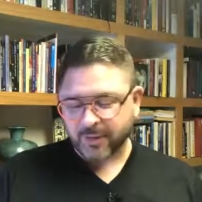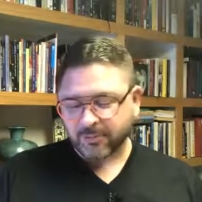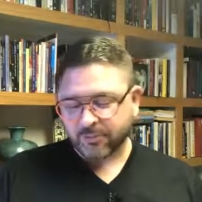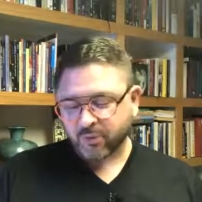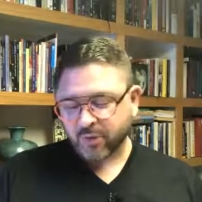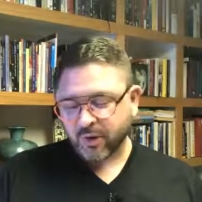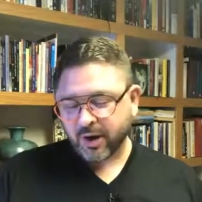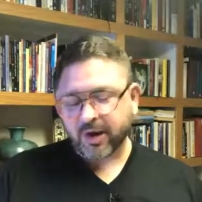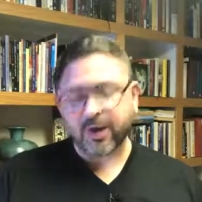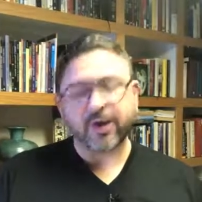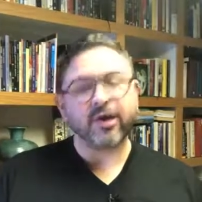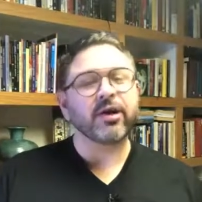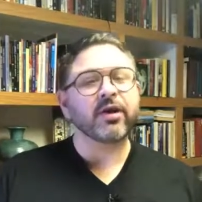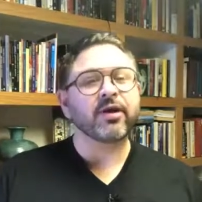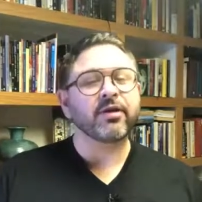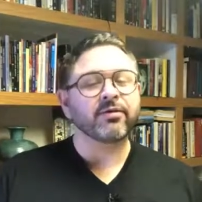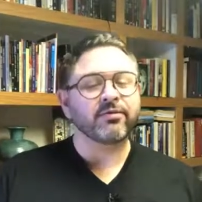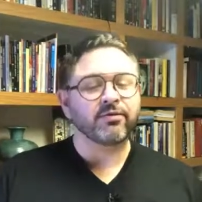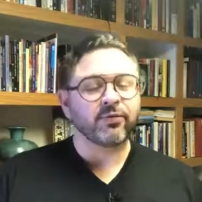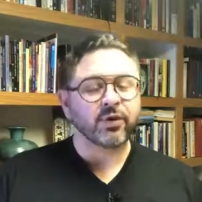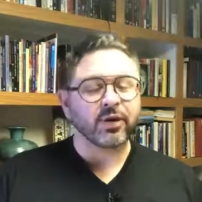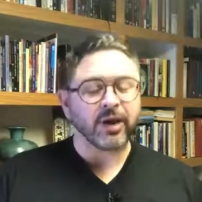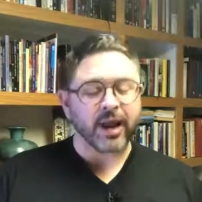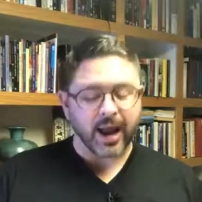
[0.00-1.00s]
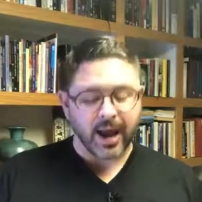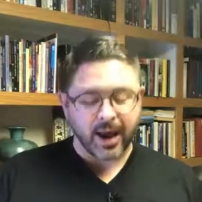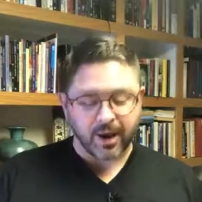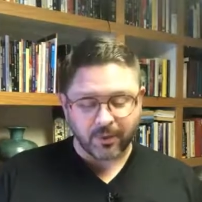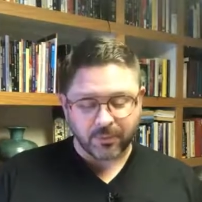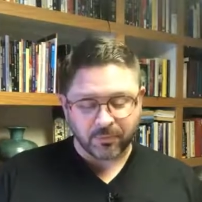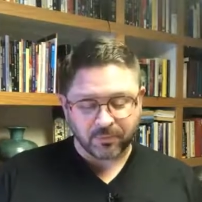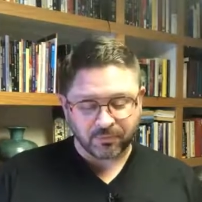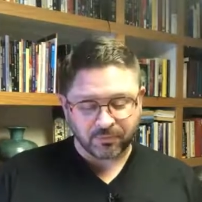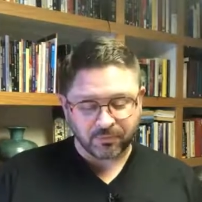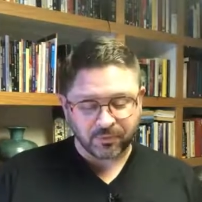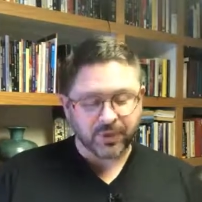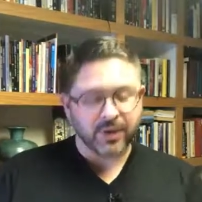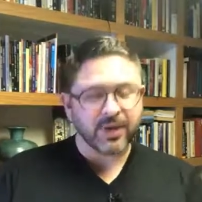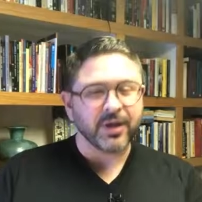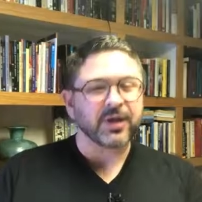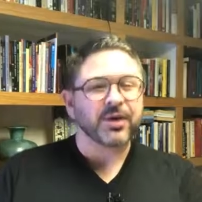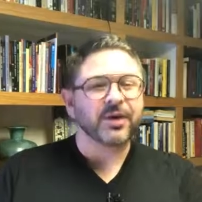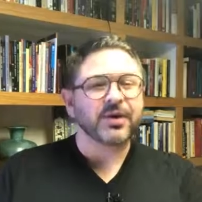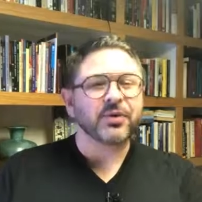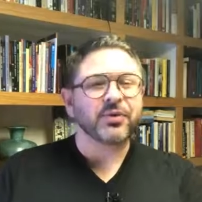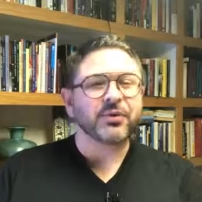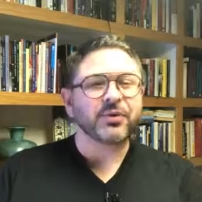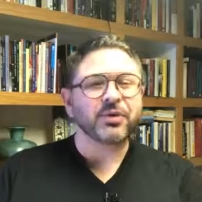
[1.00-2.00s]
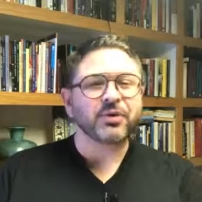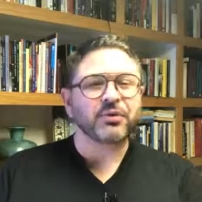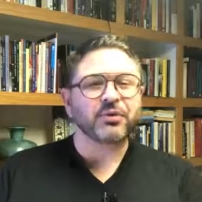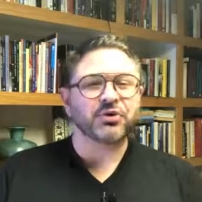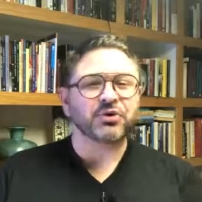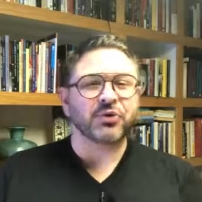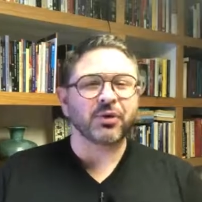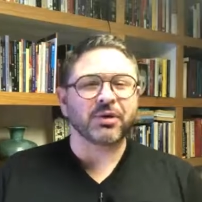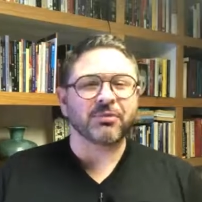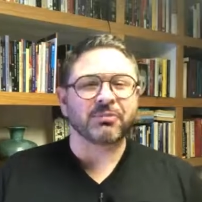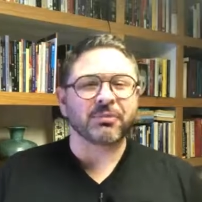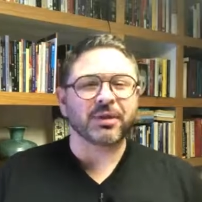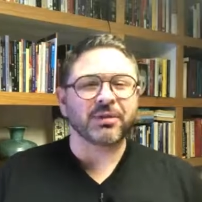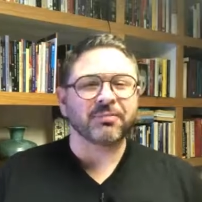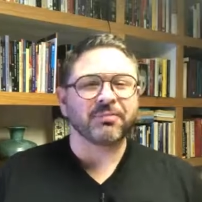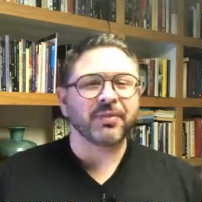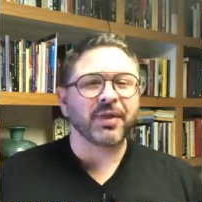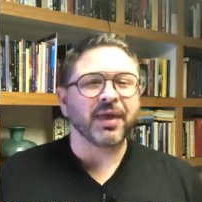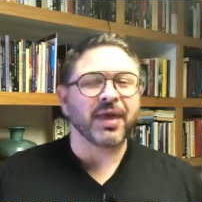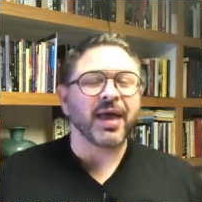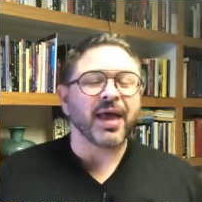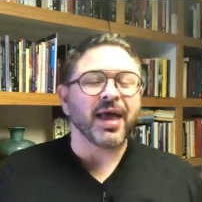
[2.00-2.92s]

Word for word: a prayer for now. Will you join me?